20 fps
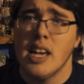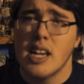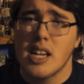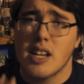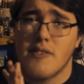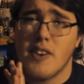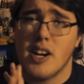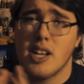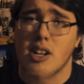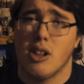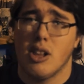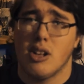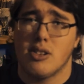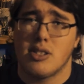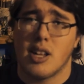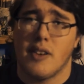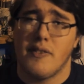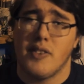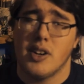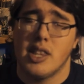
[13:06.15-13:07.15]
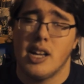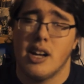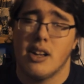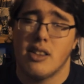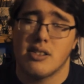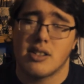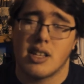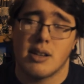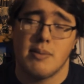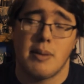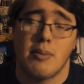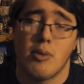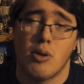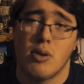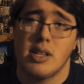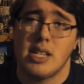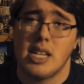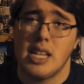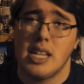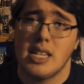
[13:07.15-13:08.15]
You can find all our stuff on there. There's going to be
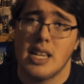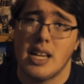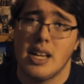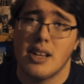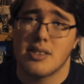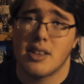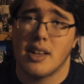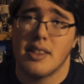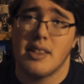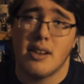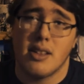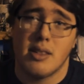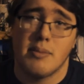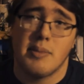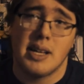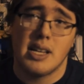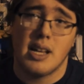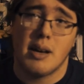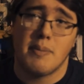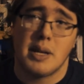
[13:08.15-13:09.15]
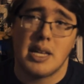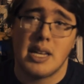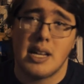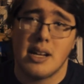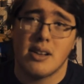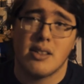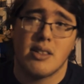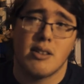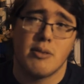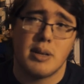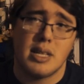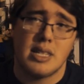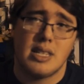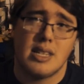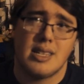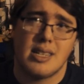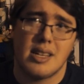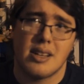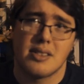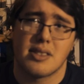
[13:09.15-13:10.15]
more details on there that might not be in here. There'll be
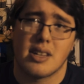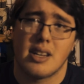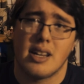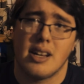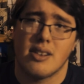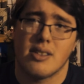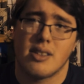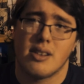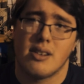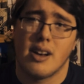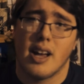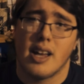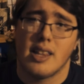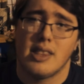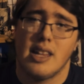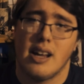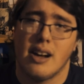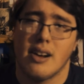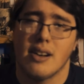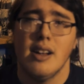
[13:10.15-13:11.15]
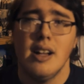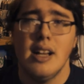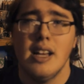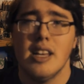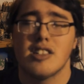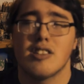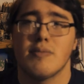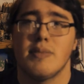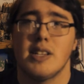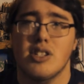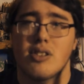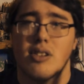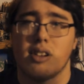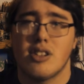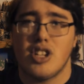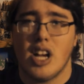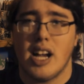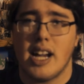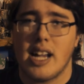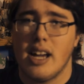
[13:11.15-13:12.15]
details on here that are not in there. So be sure to
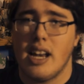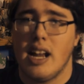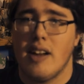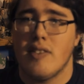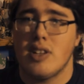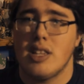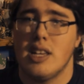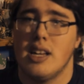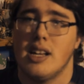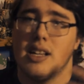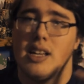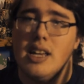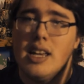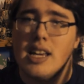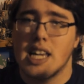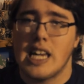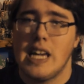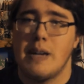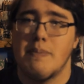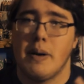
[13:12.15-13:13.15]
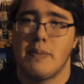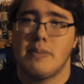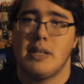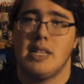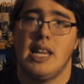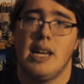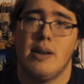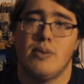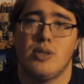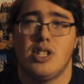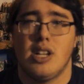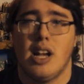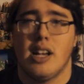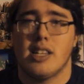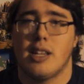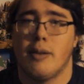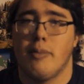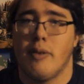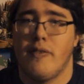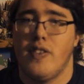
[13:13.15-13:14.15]
check out everything. Keep up to date with
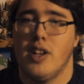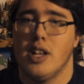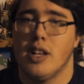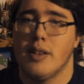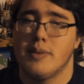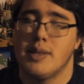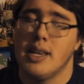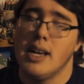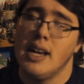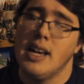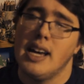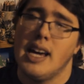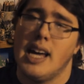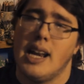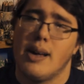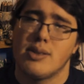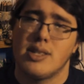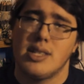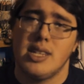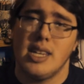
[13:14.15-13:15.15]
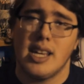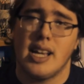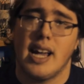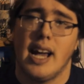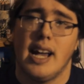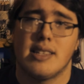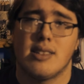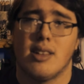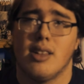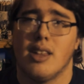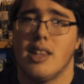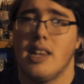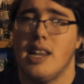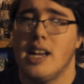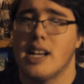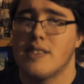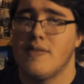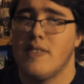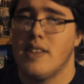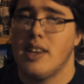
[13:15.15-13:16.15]
Shout Saber Films, and I'll see you guys all in the
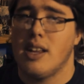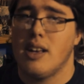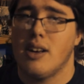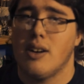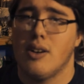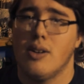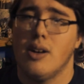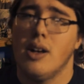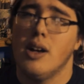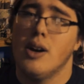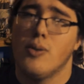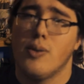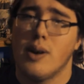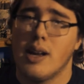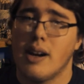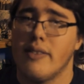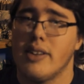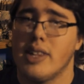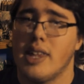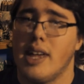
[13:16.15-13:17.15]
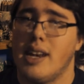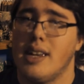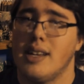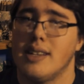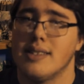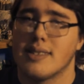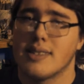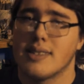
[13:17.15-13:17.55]
next video, whatever that is.